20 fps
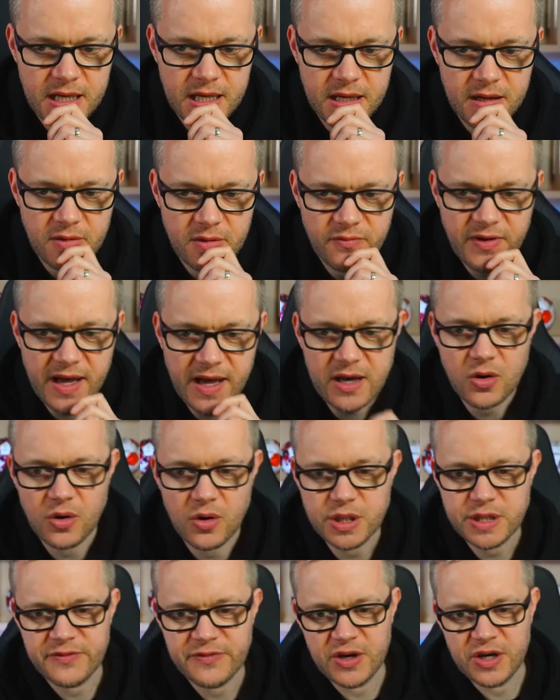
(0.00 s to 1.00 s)

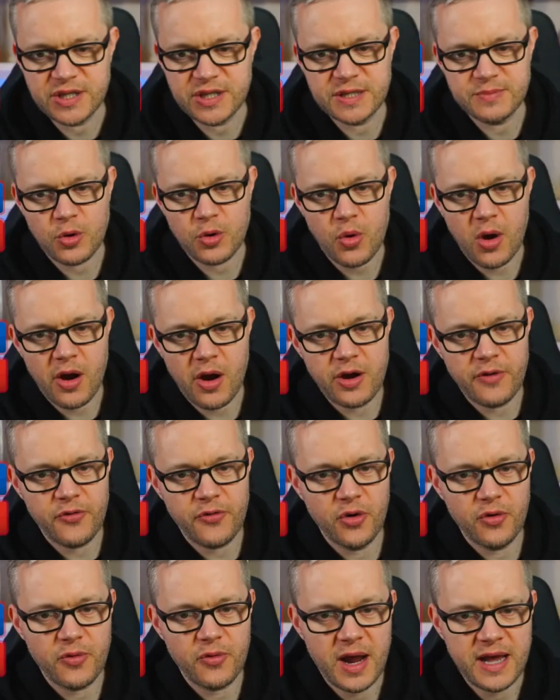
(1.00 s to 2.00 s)
Weghorst versus Maguire in a
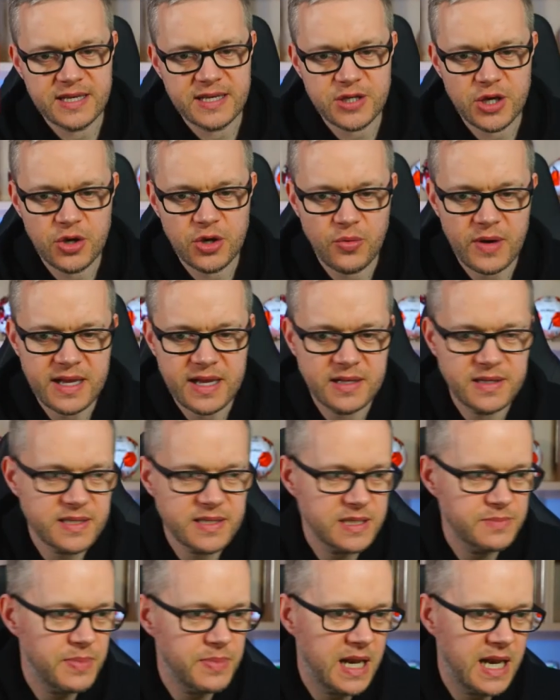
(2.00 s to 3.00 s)
foot race. Who wins,
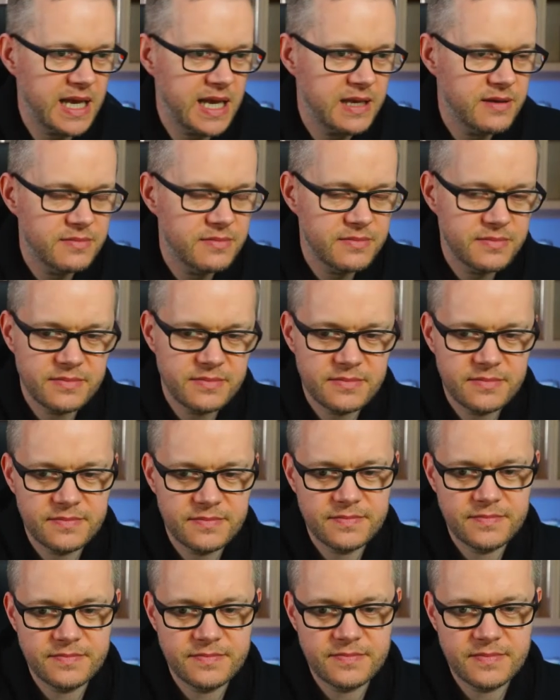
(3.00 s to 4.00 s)
says Billy.
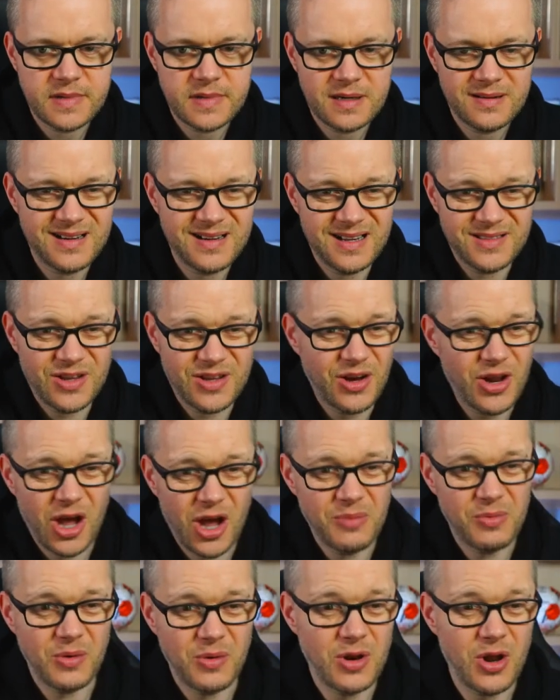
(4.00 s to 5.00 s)
I don't know,
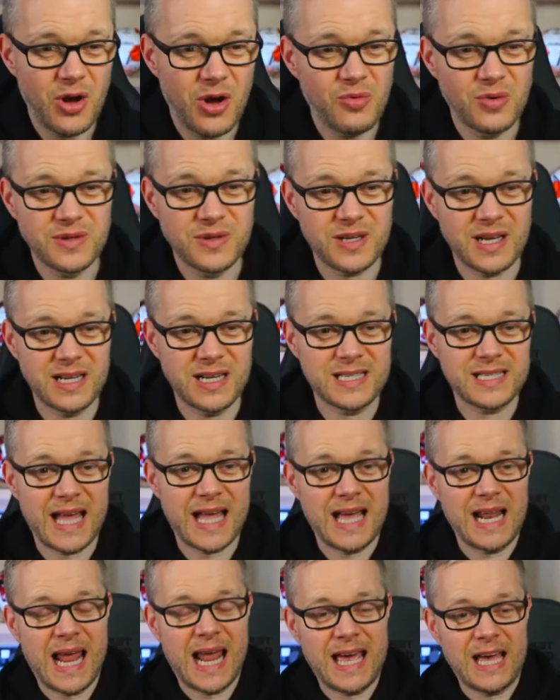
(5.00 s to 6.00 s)
but no one's going to
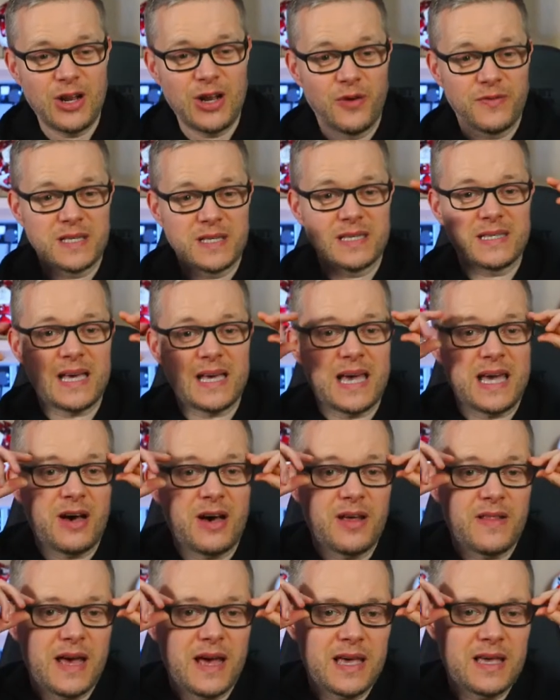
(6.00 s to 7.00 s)
stay late enough to see,
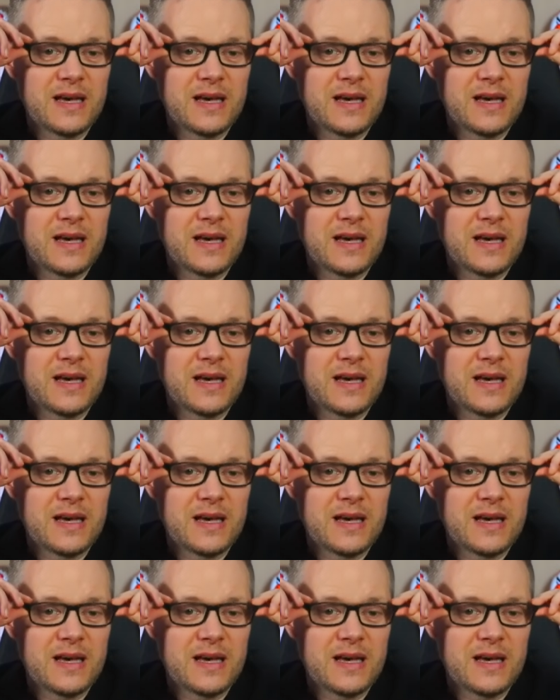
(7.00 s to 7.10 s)
are they?